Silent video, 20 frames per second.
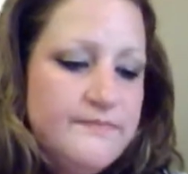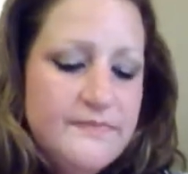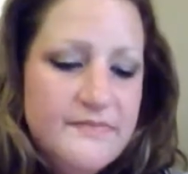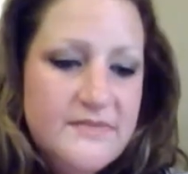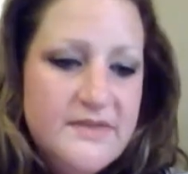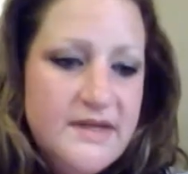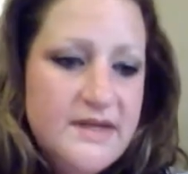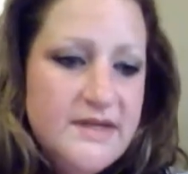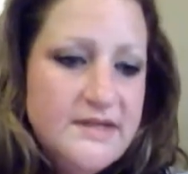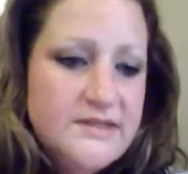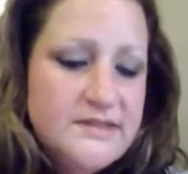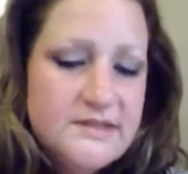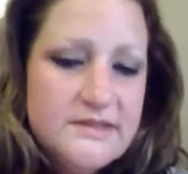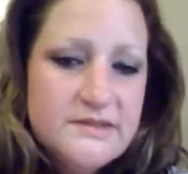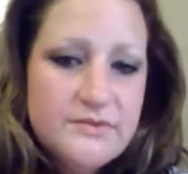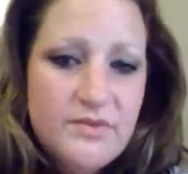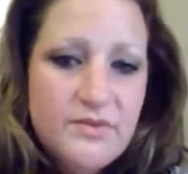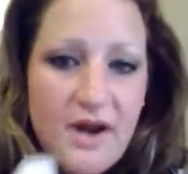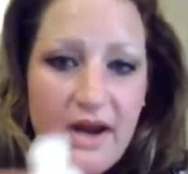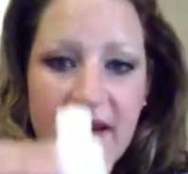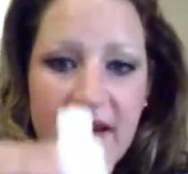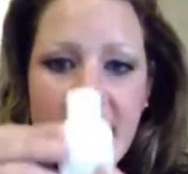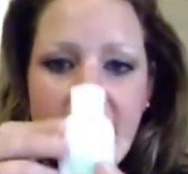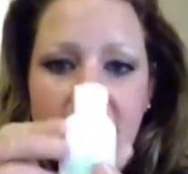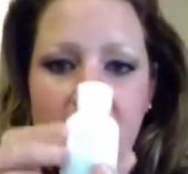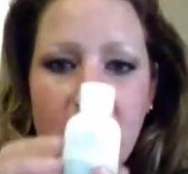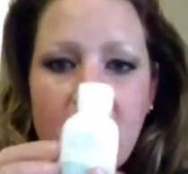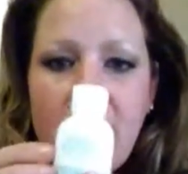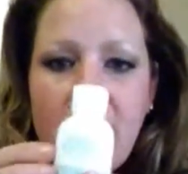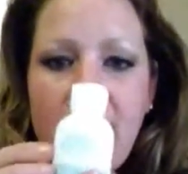This right
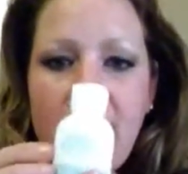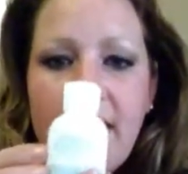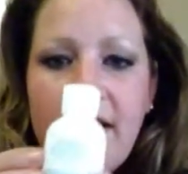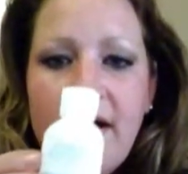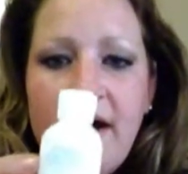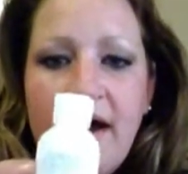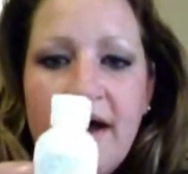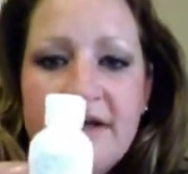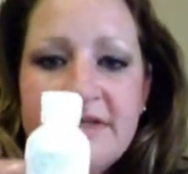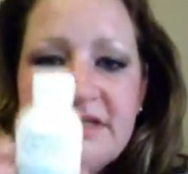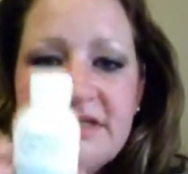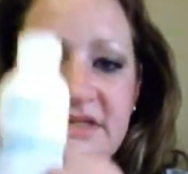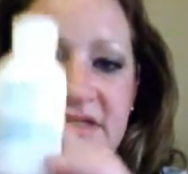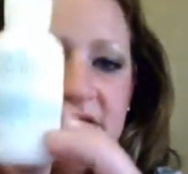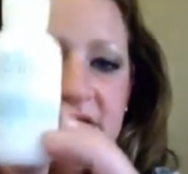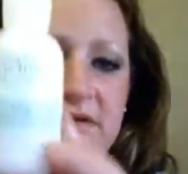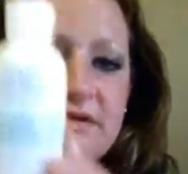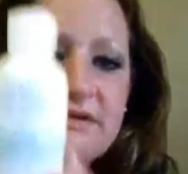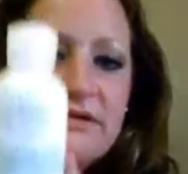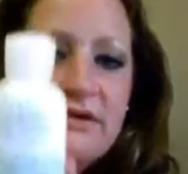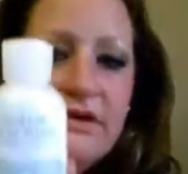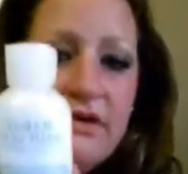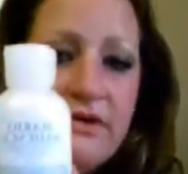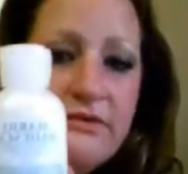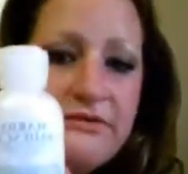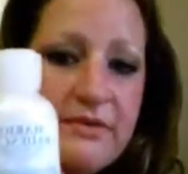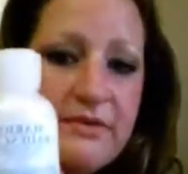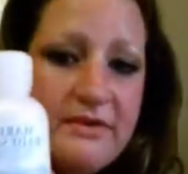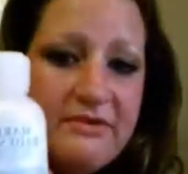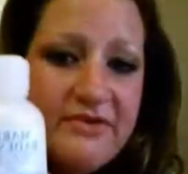here I got
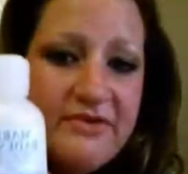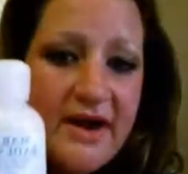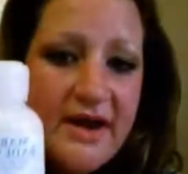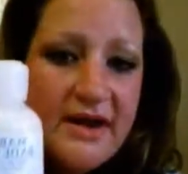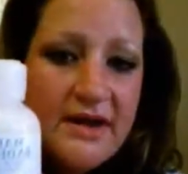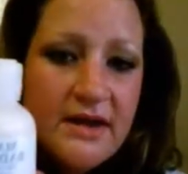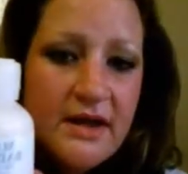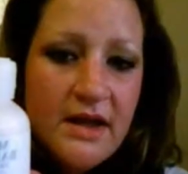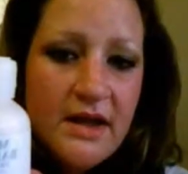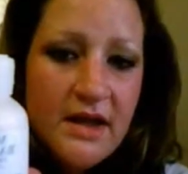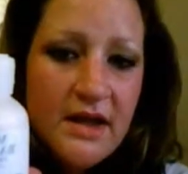from a friend.